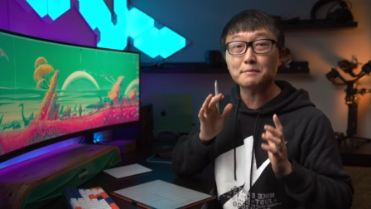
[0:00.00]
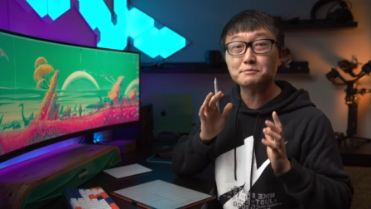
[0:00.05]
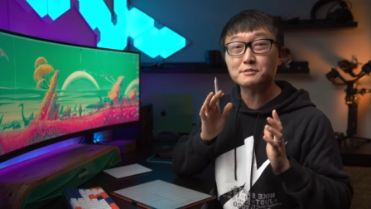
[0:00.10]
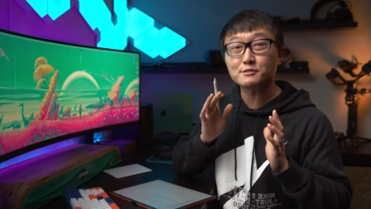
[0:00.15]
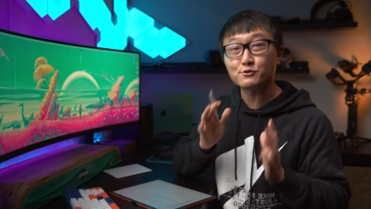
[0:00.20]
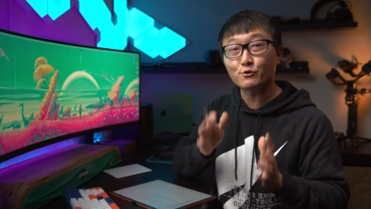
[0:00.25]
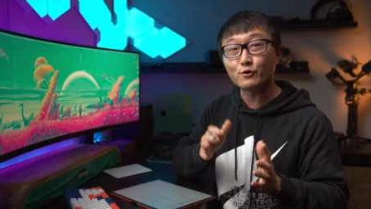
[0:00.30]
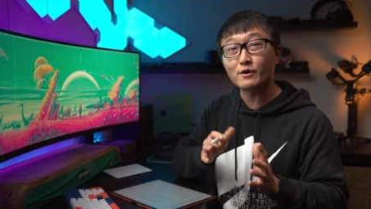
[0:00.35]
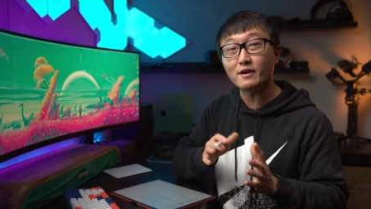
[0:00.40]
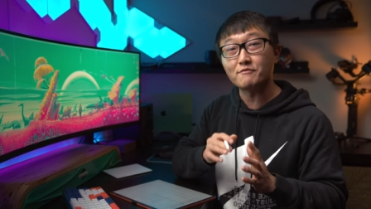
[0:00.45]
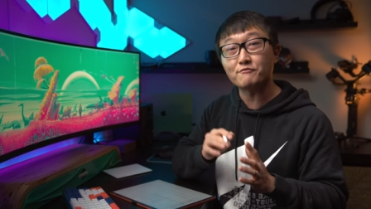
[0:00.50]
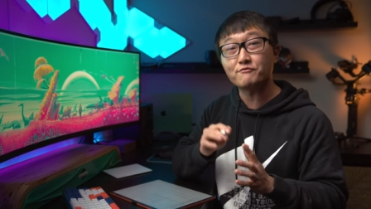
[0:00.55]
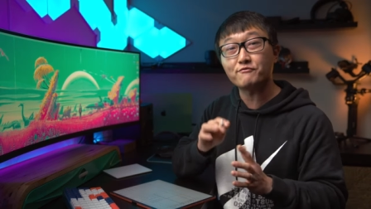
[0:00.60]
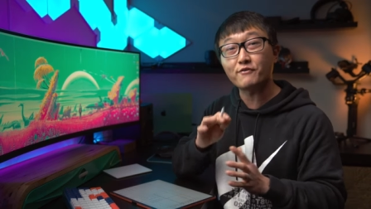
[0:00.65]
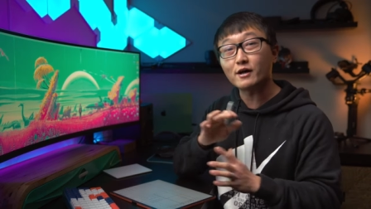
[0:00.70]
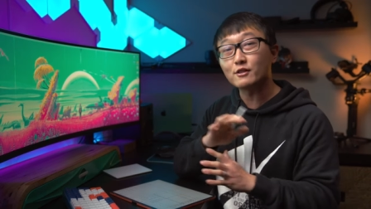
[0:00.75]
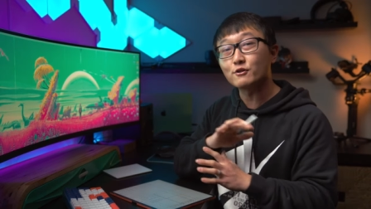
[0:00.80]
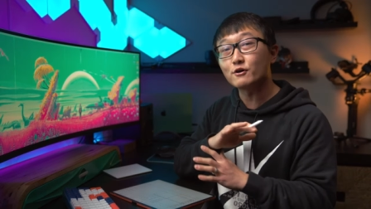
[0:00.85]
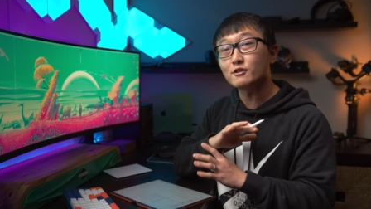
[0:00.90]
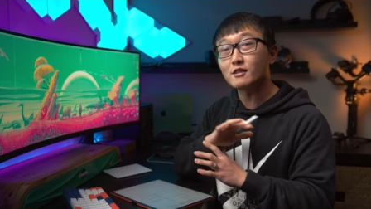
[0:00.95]
App Store and
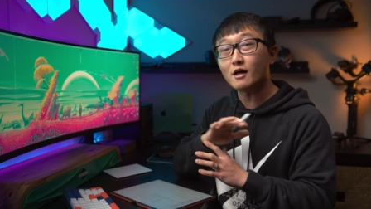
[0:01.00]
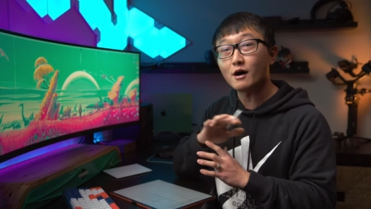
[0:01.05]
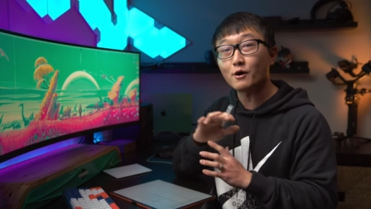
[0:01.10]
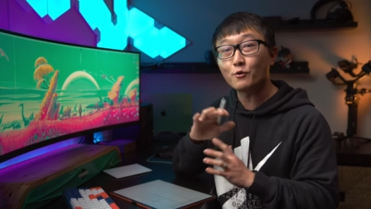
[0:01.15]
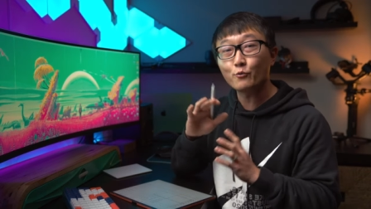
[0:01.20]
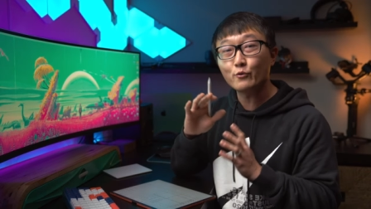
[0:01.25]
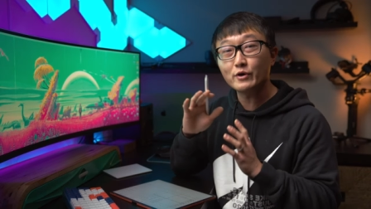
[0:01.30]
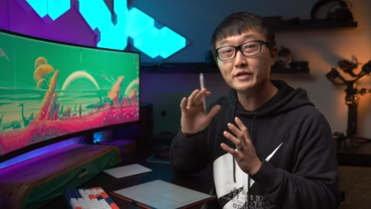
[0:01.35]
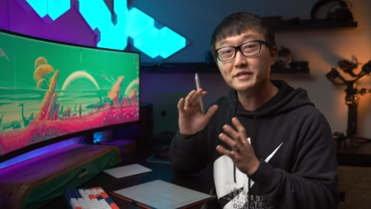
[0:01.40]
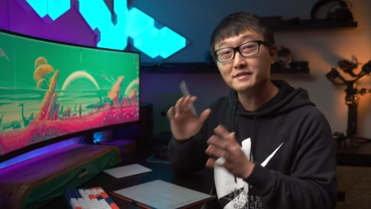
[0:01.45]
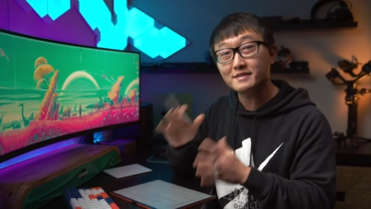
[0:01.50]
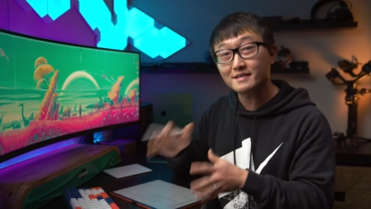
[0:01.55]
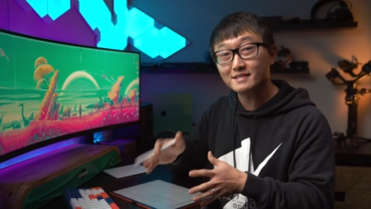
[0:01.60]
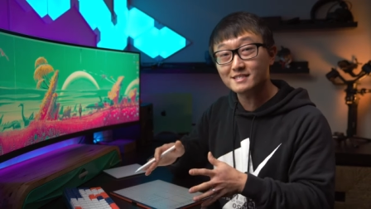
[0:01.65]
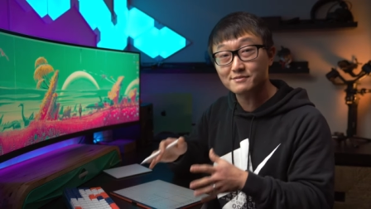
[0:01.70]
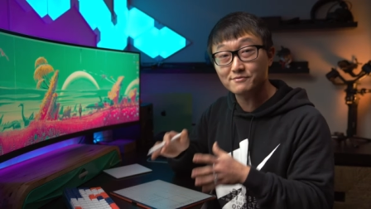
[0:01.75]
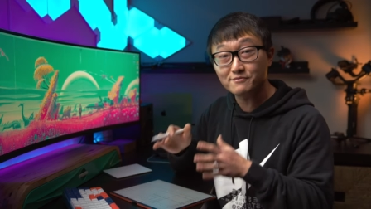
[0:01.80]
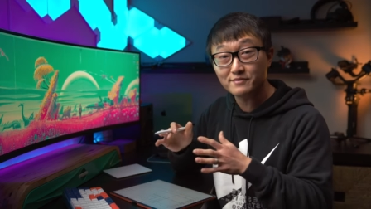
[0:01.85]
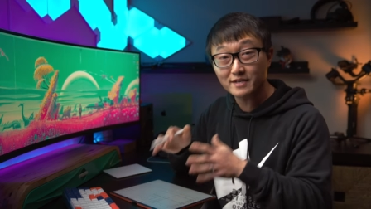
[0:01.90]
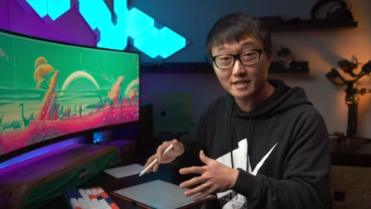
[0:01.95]
follow along with
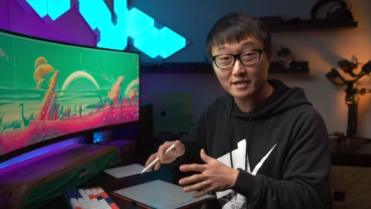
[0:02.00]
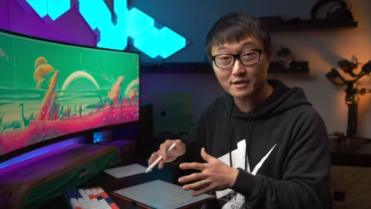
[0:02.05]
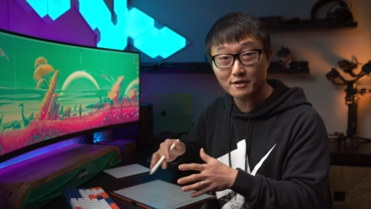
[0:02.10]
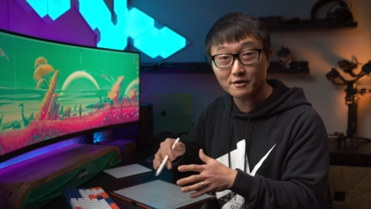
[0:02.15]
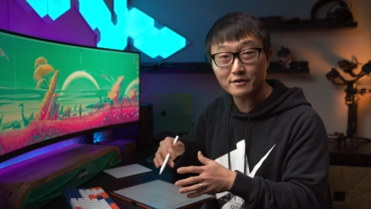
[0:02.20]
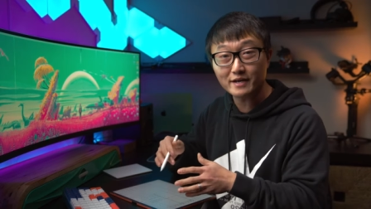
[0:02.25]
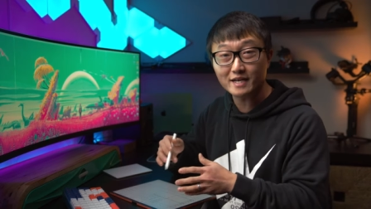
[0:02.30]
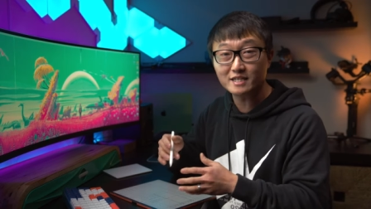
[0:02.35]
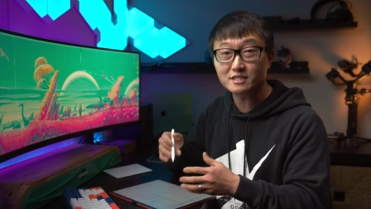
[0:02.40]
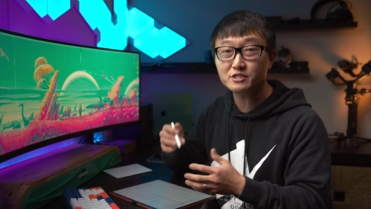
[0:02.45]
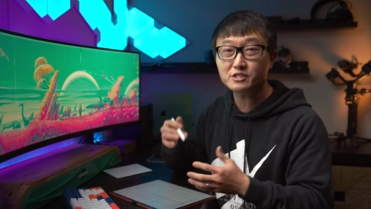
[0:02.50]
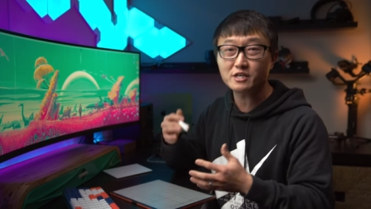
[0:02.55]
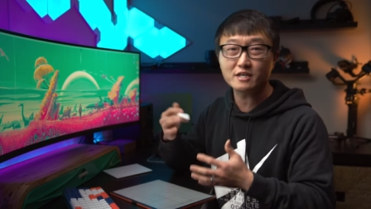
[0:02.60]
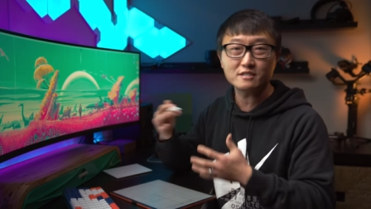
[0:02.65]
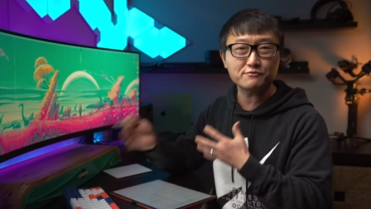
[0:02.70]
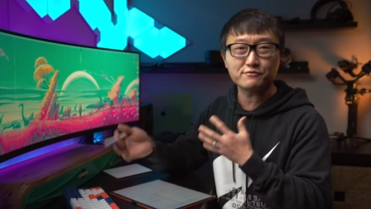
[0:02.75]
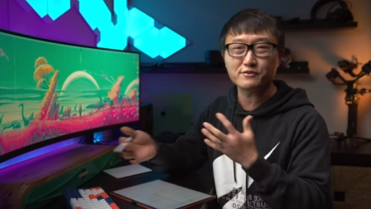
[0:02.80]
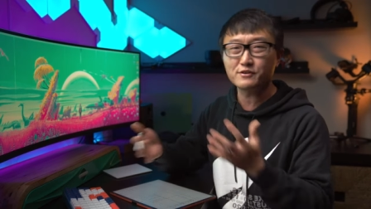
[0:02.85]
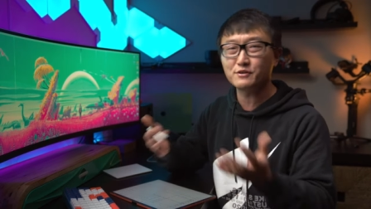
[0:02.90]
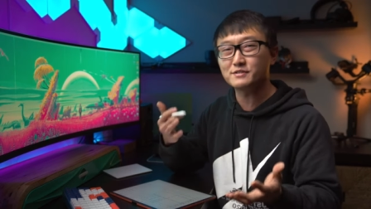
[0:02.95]
this video and
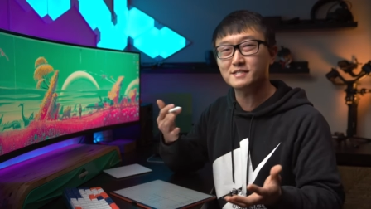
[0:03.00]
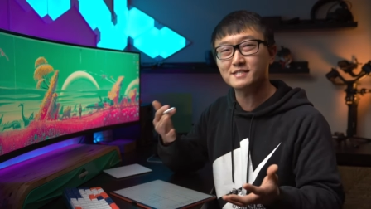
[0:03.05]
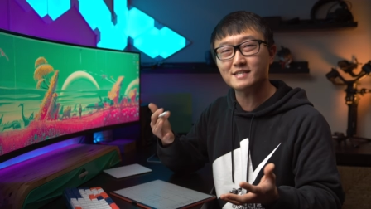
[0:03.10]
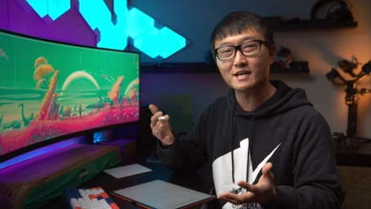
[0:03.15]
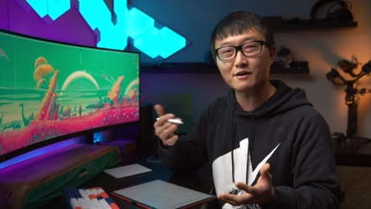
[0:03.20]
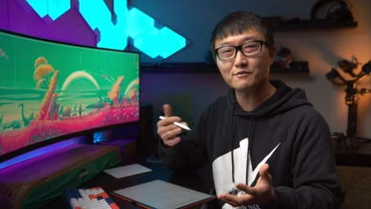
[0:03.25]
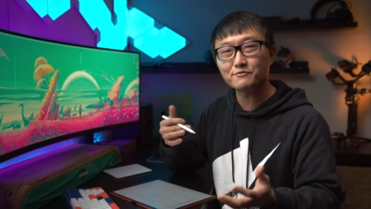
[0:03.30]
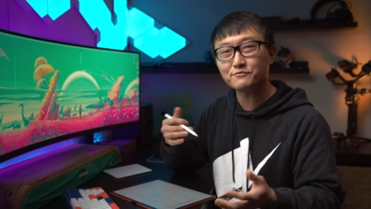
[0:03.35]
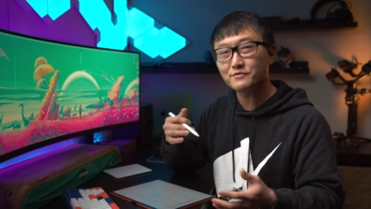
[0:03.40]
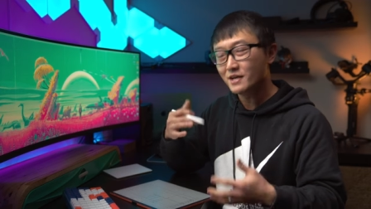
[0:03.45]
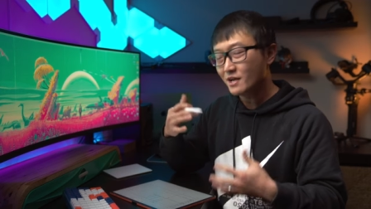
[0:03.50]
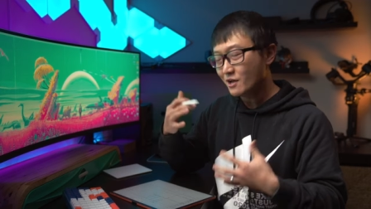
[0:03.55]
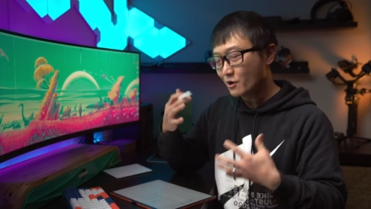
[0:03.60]
judge for yourself